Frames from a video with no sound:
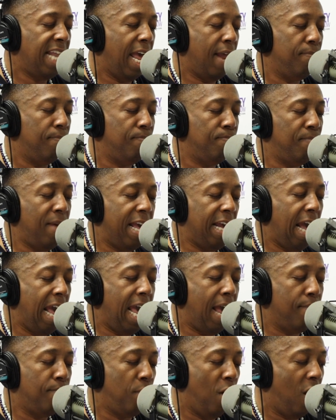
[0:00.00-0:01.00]
that
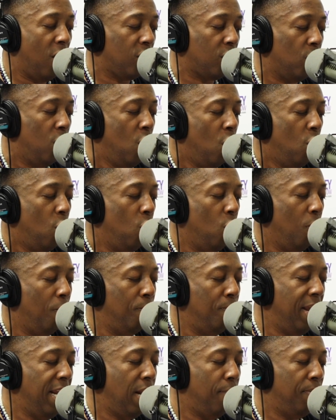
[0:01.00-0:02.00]
Meghan Markle, who
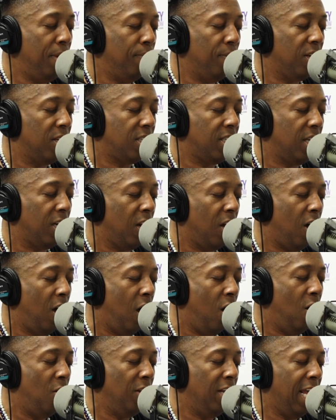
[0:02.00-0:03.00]
many people consider
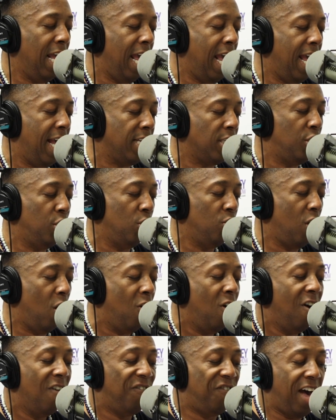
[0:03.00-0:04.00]
only as, you
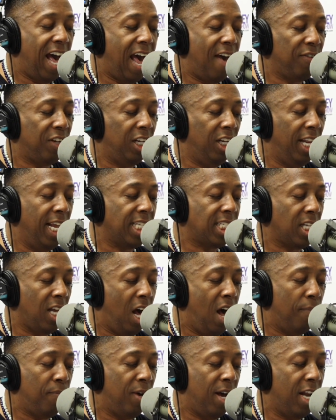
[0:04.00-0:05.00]
know, five clicks
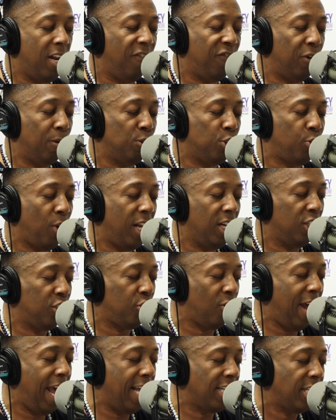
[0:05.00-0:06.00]
up, honey, from trailer
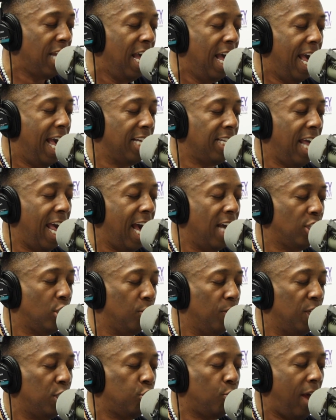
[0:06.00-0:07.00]
trash, has
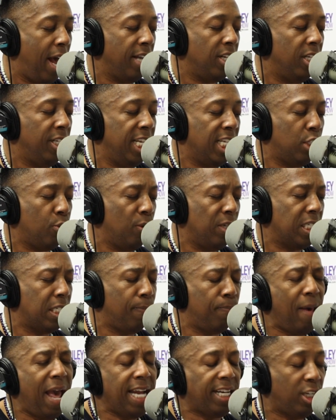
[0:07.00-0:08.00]
actually tried to
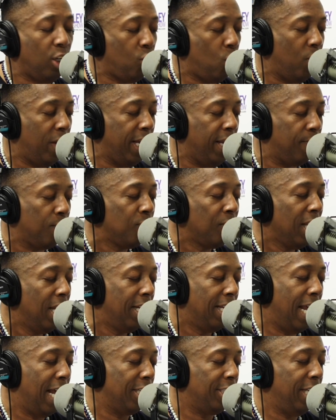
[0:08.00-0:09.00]
disrespect the Queen.
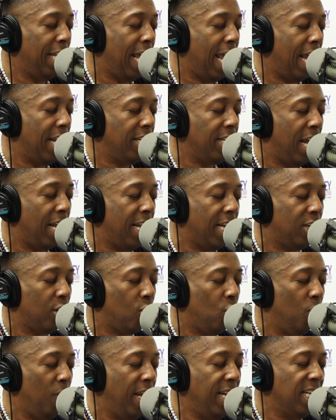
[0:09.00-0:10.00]
Now, she added that the
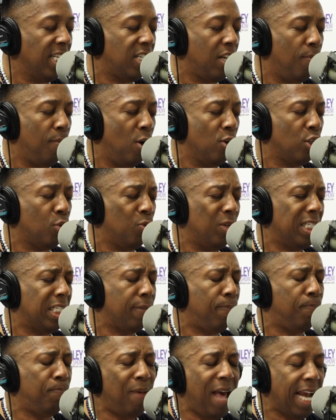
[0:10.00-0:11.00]
Queen is the most
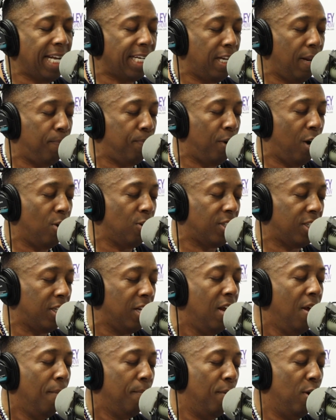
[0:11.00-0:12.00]
respected
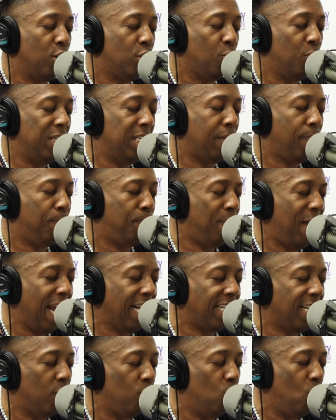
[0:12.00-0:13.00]
person, most
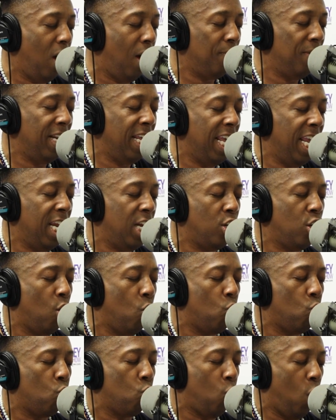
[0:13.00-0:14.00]
respected woman in the
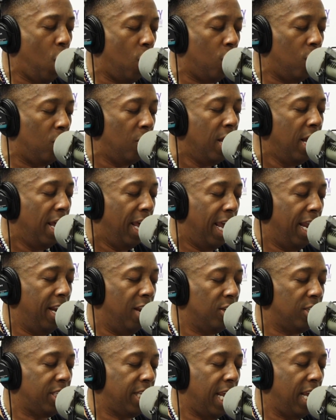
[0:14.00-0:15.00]
world. And
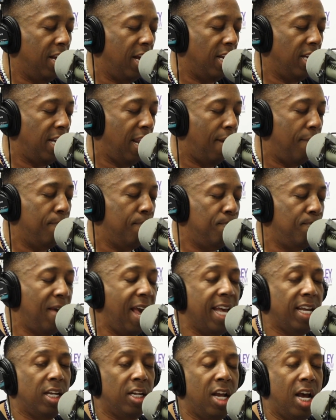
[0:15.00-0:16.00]
they're saying, honey, that
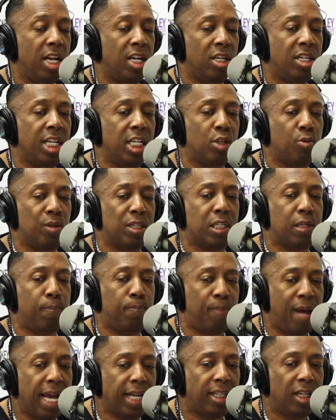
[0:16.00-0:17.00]
Meghan, honey,
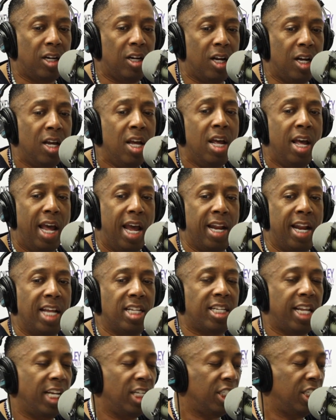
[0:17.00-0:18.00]
disrespected her. And
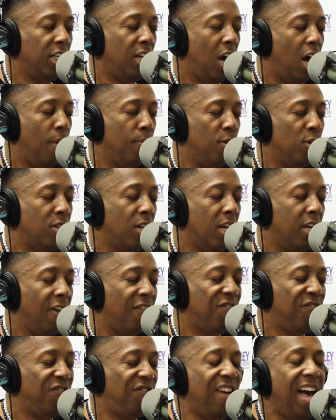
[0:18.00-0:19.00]
they say she almost,
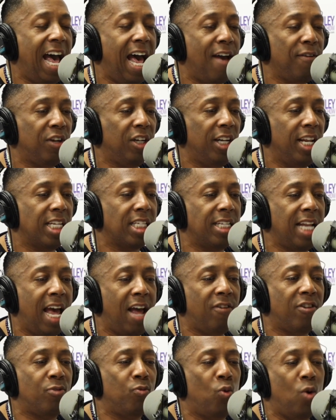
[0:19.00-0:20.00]
honey, five clicks,
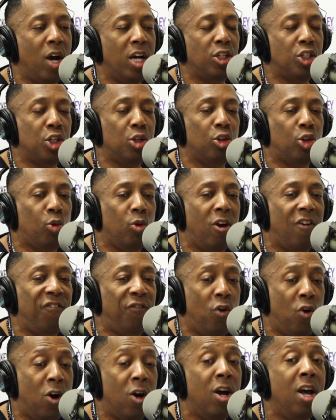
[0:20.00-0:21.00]
not one, two, three, or
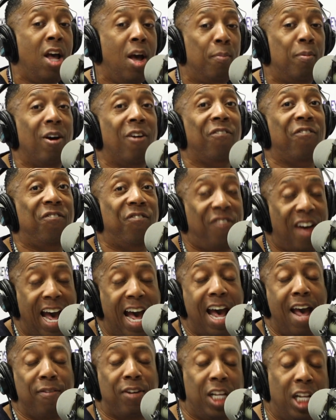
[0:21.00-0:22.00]
four, but
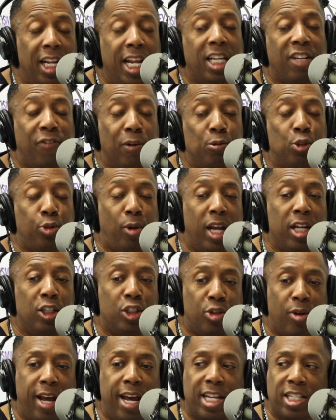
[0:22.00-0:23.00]
five clicks from trailer
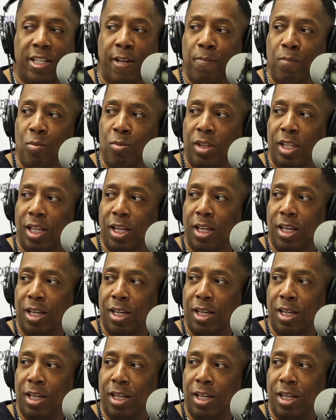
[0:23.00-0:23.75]
trash. Well, how does she